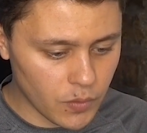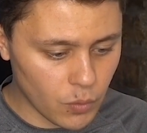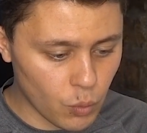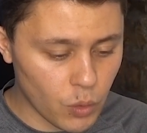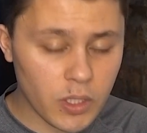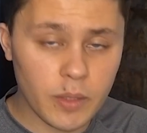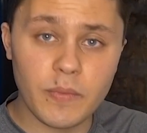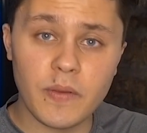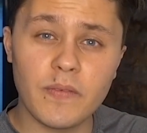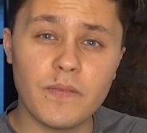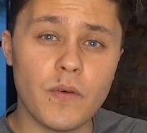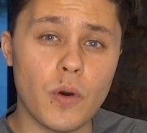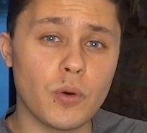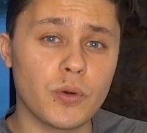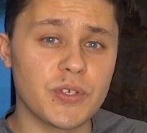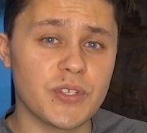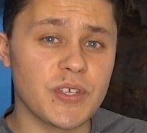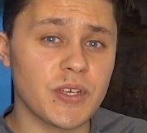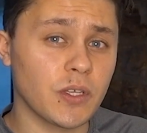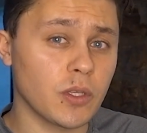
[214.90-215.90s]
we're going to be
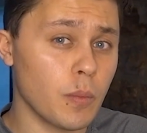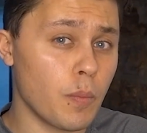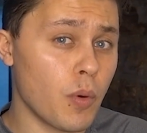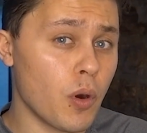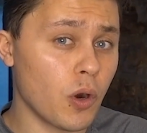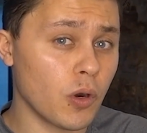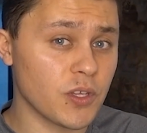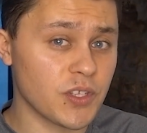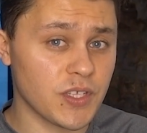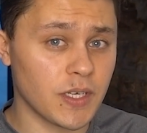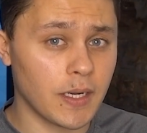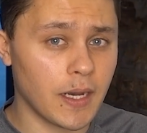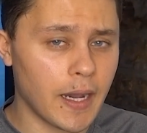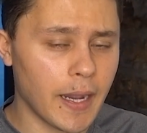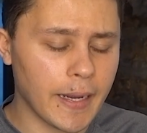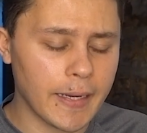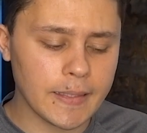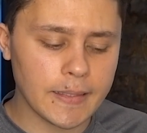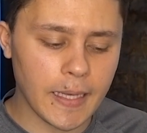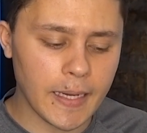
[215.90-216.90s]
focusing on the parts that are
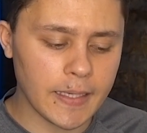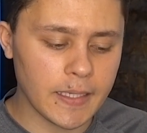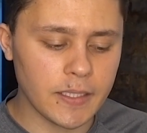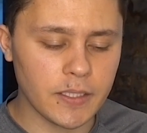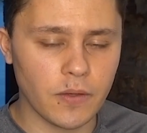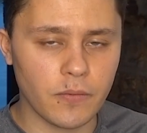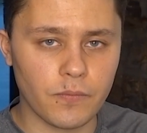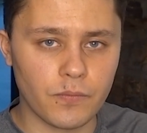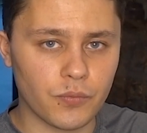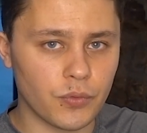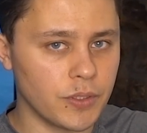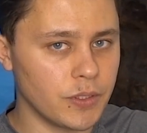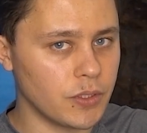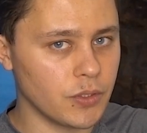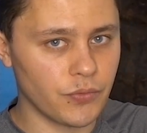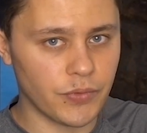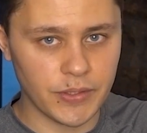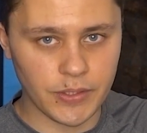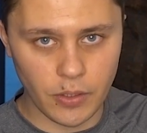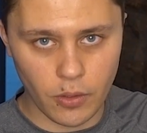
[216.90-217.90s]
highlighted. You're free to
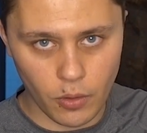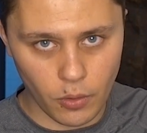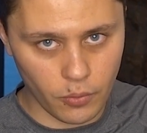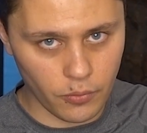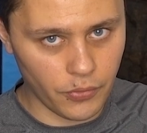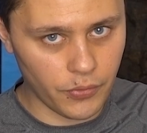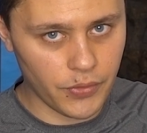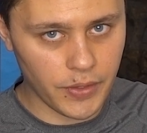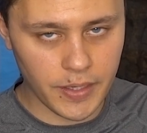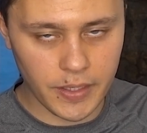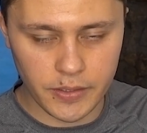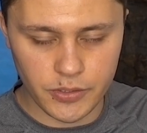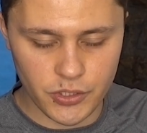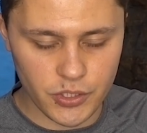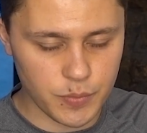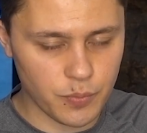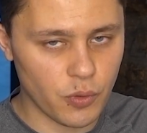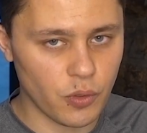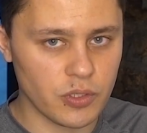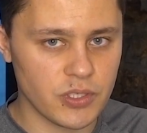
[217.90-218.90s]
read the whole thing and
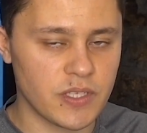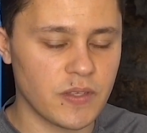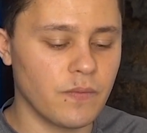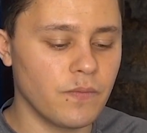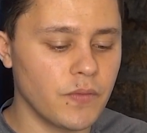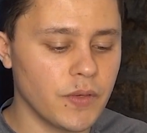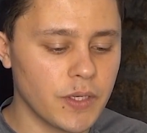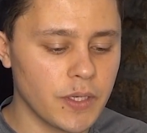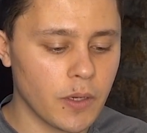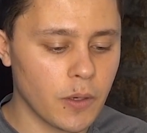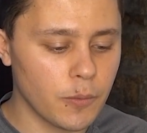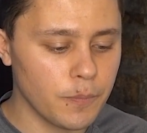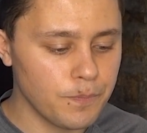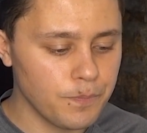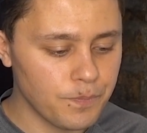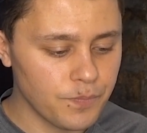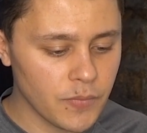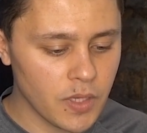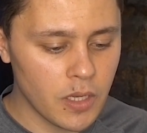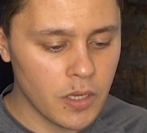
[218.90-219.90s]
just pause the video.
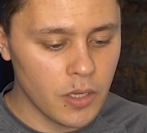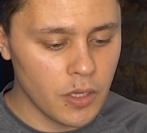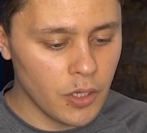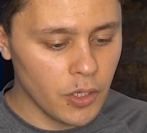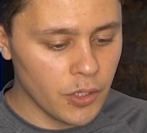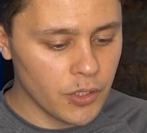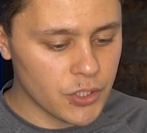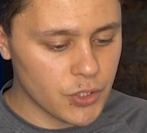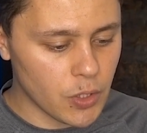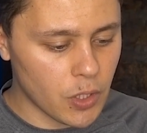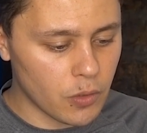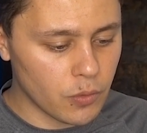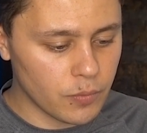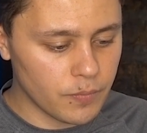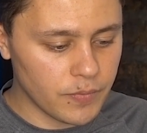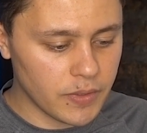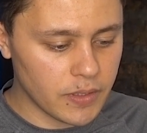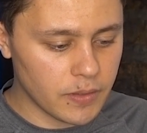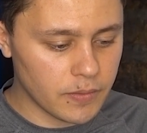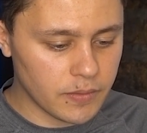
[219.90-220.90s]

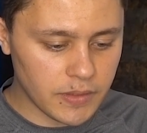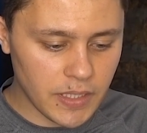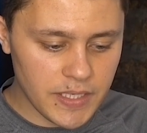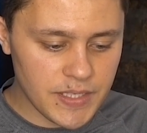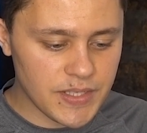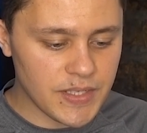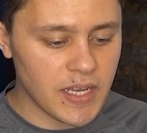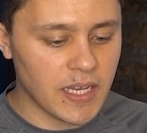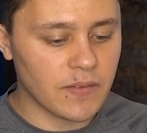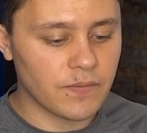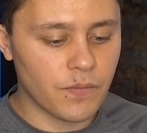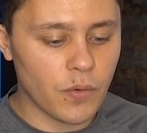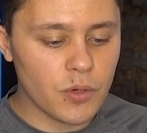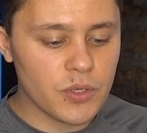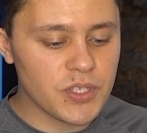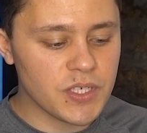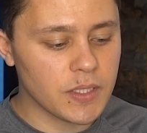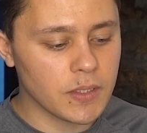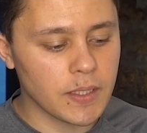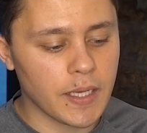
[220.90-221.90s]
So they say at
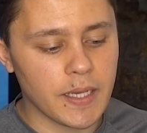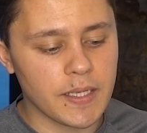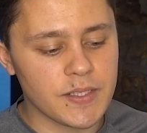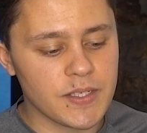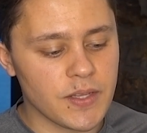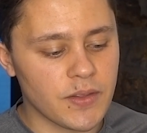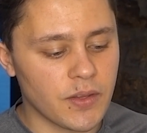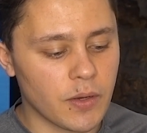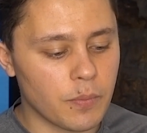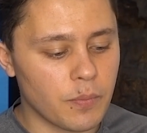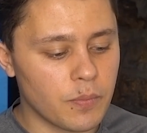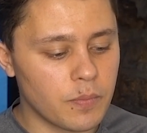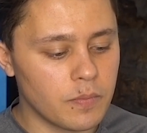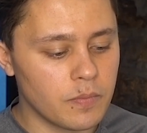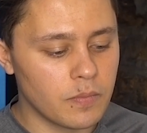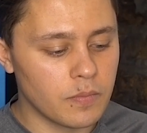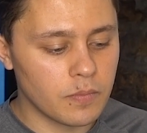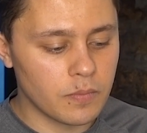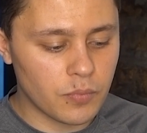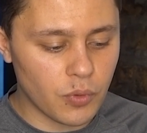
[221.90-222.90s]
first glance, their
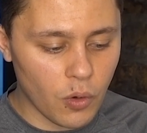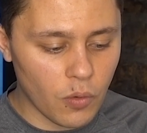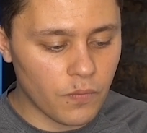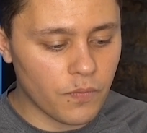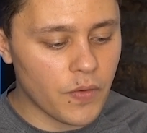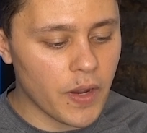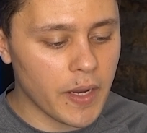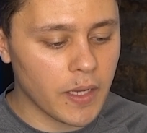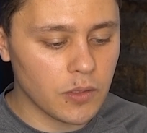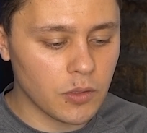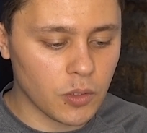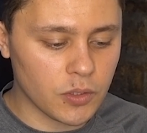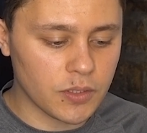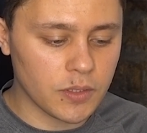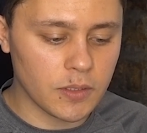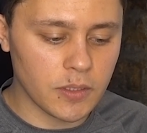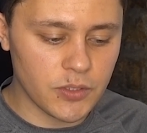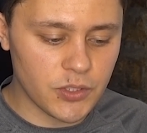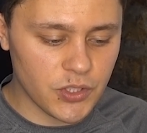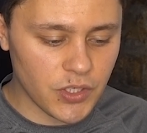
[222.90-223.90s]
profile looked
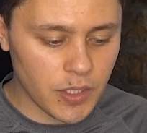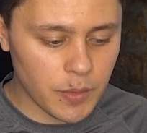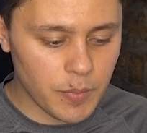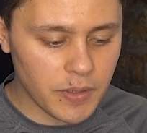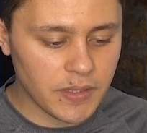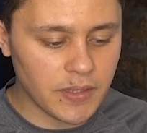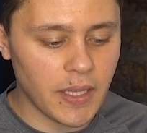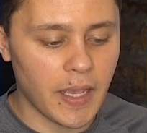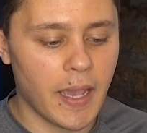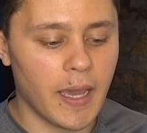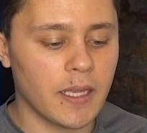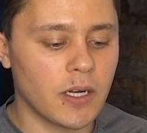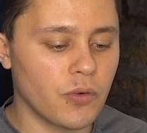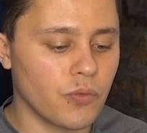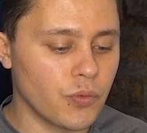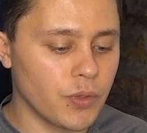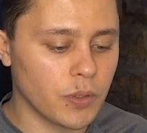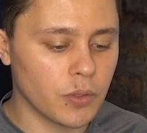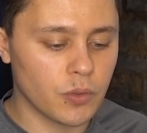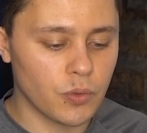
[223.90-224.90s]
legitimate. They had a
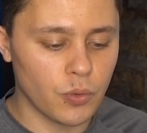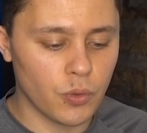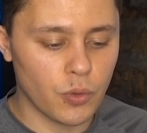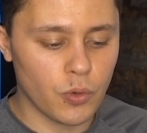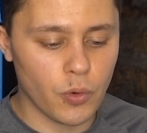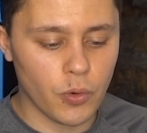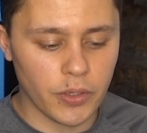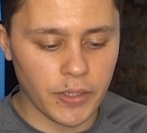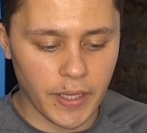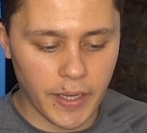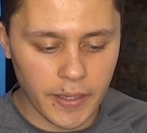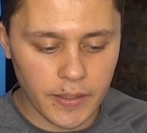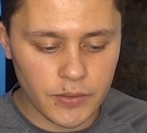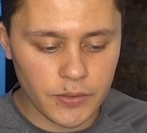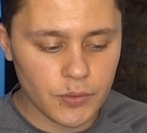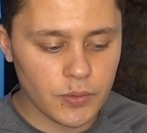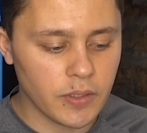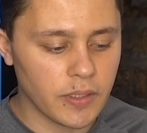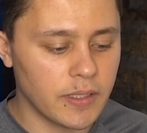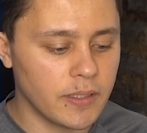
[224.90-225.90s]
real KuCoin
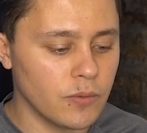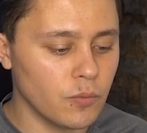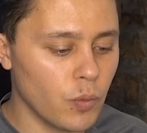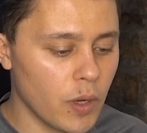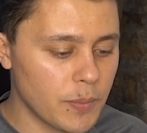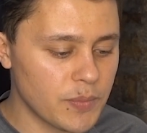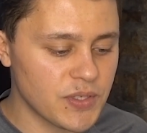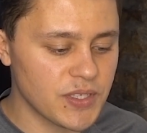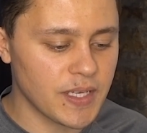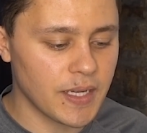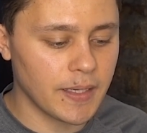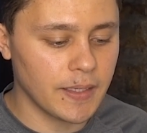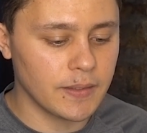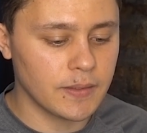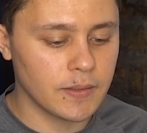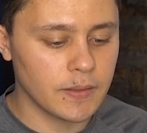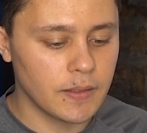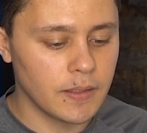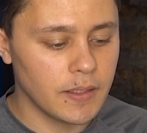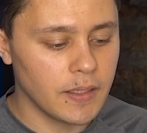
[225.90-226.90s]
handle and
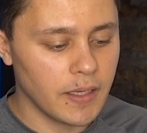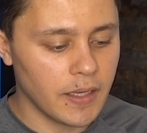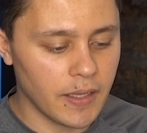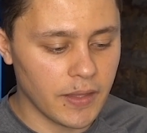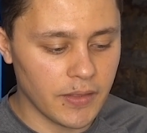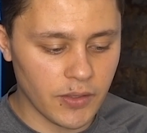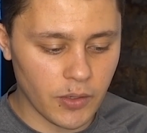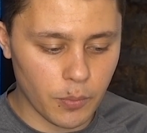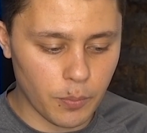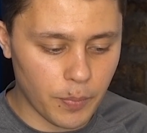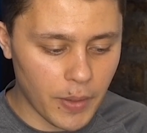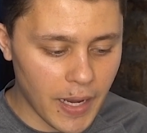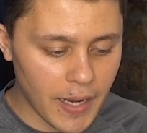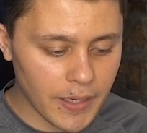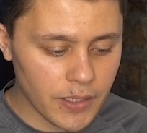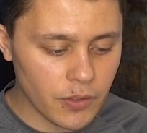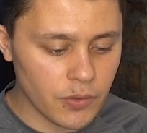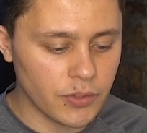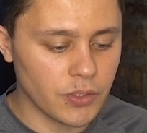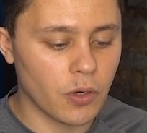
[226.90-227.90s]
website in their
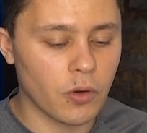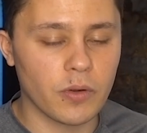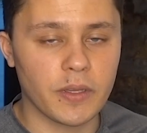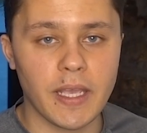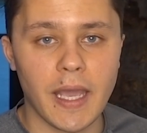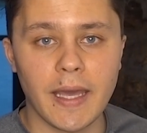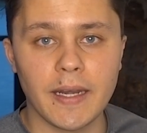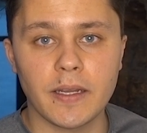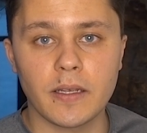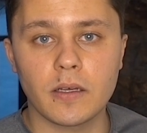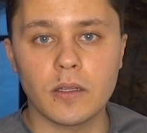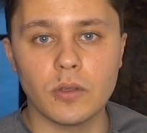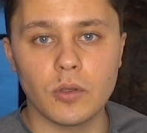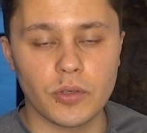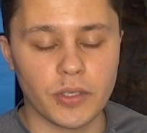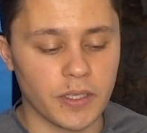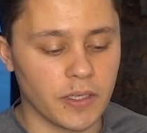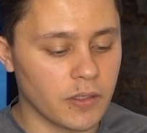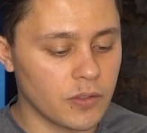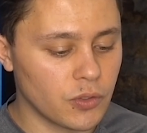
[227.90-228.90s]
bio and organic
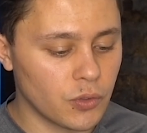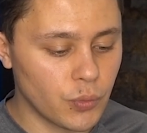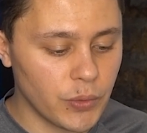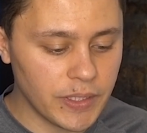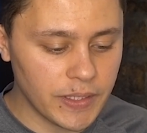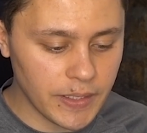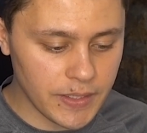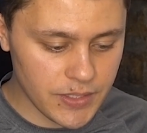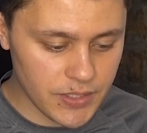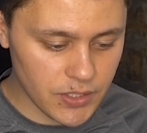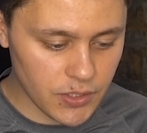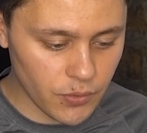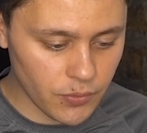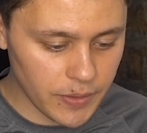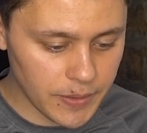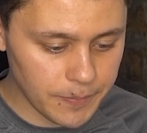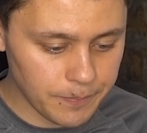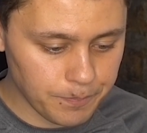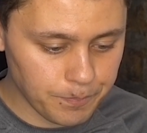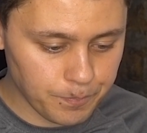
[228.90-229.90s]
looking tweet
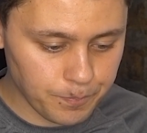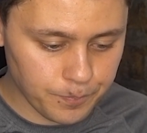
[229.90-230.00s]
history